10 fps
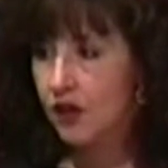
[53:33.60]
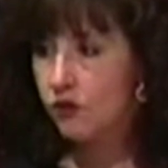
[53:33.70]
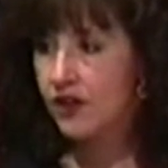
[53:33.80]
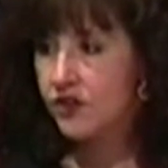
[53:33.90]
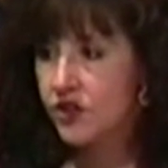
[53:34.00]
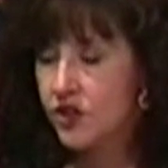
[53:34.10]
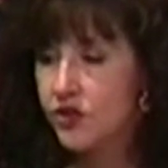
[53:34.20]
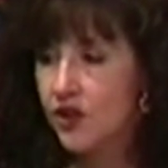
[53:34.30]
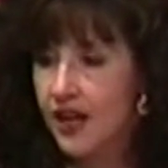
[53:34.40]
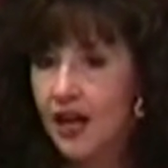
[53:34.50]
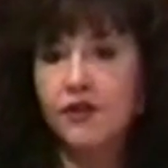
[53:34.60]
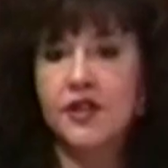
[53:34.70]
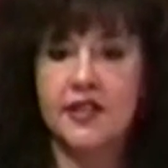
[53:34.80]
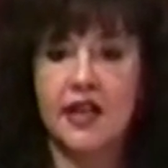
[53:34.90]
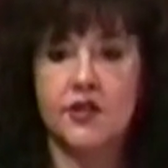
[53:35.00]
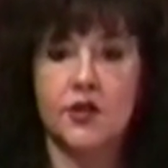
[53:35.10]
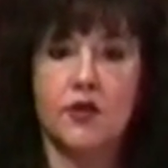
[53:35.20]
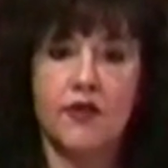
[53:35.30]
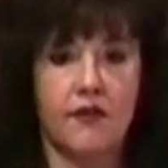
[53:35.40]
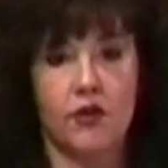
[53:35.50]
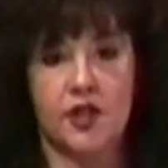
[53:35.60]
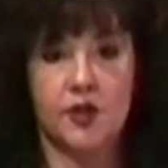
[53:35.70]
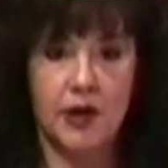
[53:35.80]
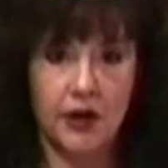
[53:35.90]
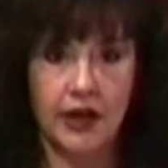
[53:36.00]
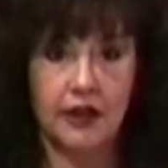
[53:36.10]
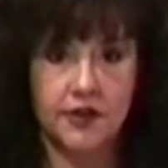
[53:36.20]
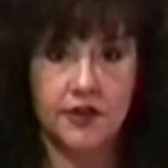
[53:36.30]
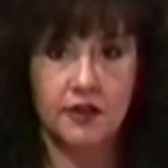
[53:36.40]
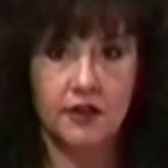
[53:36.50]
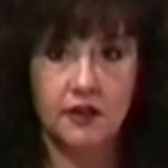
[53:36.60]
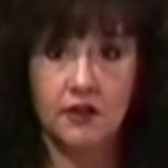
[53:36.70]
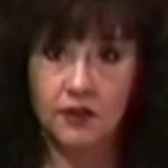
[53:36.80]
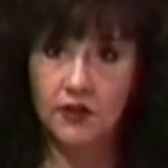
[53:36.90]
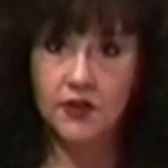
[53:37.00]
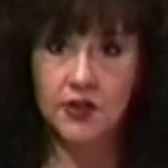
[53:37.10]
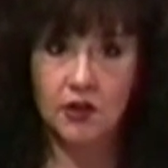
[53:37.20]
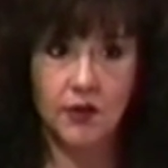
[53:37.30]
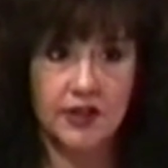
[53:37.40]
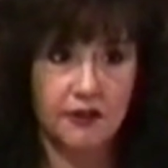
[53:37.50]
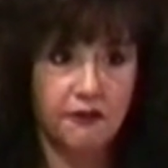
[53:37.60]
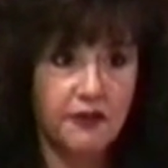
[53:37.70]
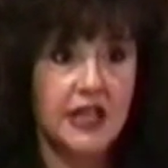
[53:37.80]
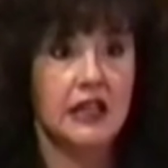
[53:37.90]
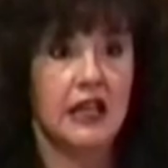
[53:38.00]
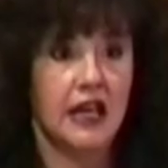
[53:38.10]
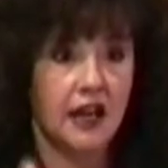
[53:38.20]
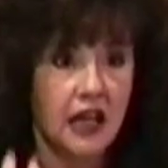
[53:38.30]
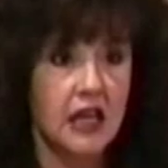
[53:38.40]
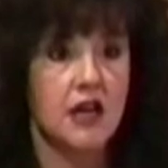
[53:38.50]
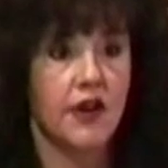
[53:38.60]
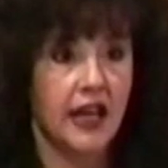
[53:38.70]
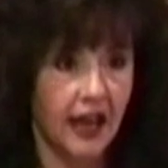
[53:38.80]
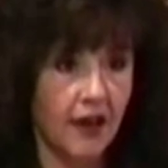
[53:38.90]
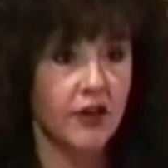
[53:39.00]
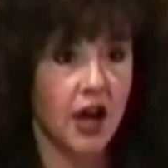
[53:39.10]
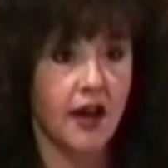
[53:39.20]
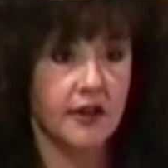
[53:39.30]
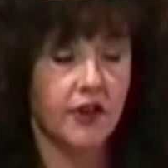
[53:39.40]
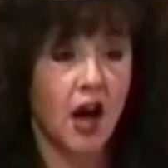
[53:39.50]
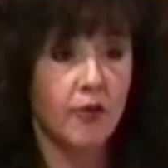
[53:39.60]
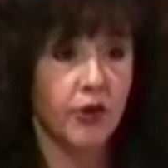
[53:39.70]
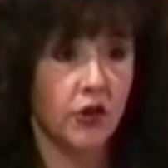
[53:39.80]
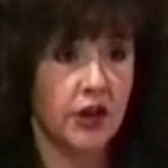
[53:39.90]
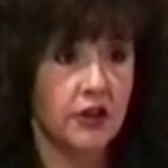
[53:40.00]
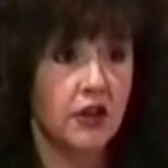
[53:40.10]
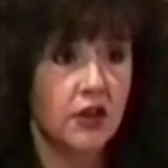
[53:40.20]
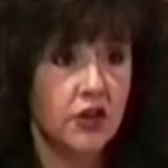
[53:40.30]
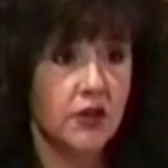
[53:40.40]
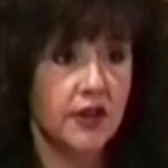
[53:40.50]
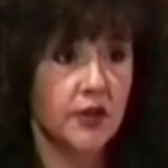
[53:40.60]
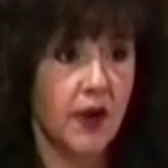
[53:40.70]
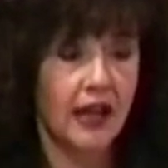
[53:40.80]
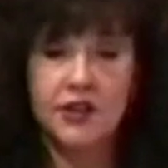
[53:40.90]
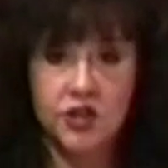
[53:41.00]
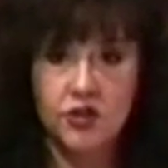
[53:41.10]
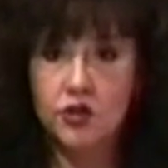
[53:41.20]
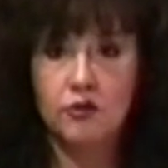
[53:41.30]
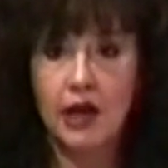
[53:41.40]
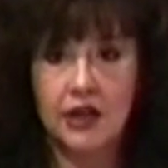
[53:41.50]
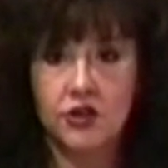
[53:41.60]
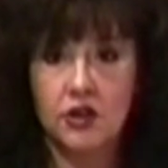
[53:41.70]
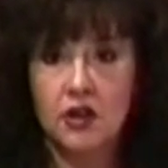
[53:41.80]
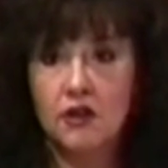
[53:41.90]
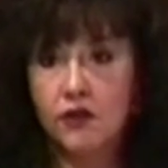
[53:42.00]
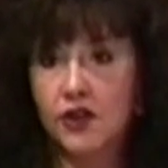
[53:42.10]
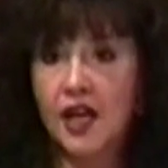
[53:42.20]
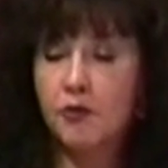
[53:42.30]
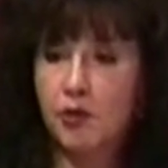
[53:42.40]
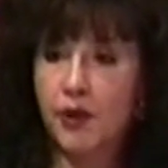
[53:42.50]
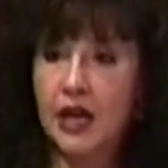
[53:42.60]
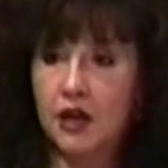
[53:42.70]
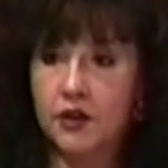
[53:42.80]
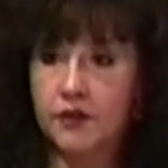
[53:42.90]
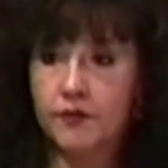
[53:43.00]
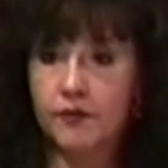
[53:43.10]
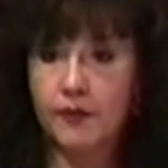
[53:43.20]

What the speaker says: that it registers on every sense you've ever experienced. So there is a feeling and a hearing and every kind of component to it as well. It's just too much for the unprepared.